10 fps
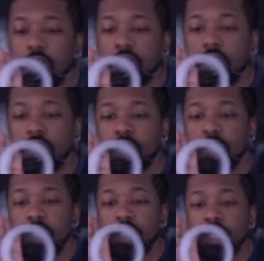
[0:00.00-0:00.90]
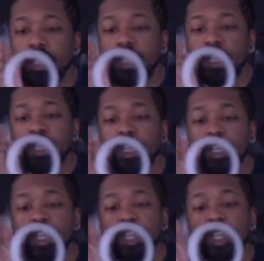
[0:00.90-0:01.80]

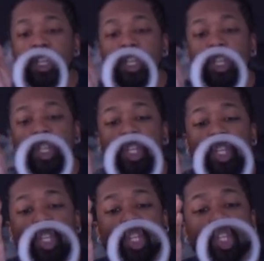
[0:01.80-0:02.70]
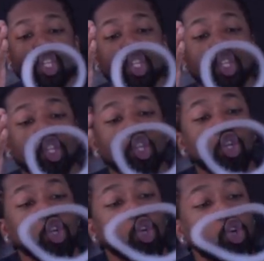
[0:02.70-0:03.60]

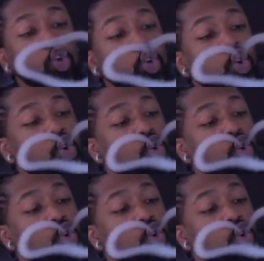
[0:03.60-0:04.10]
[no speech]